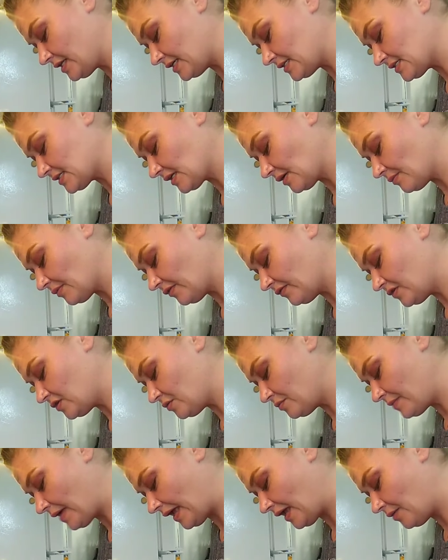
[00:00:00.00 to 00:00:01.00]
some of you
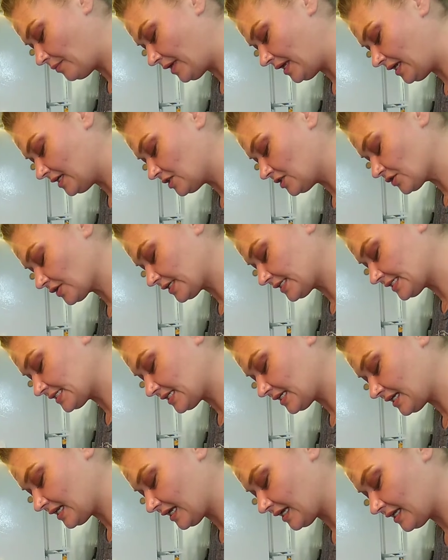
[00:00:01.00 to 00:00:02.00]
may be
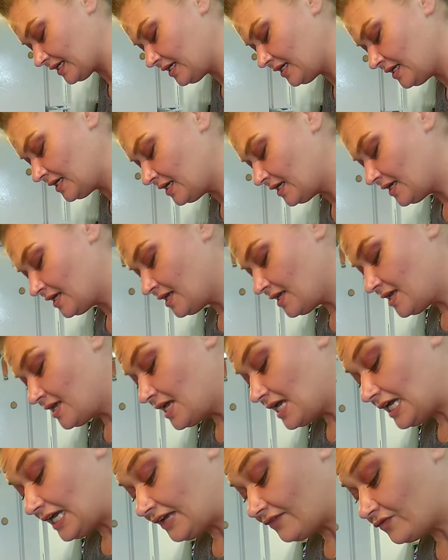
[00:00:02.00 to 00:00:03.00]
interested in.
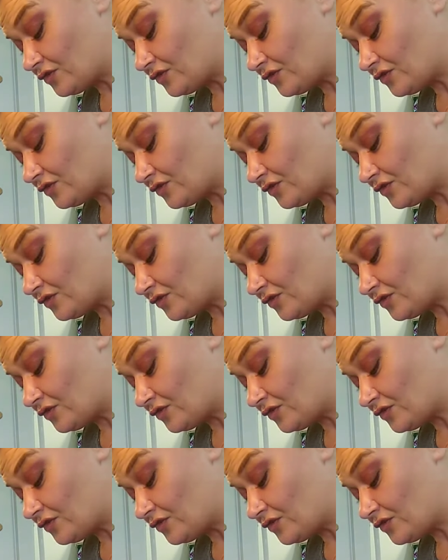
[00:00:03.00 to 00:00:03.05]
If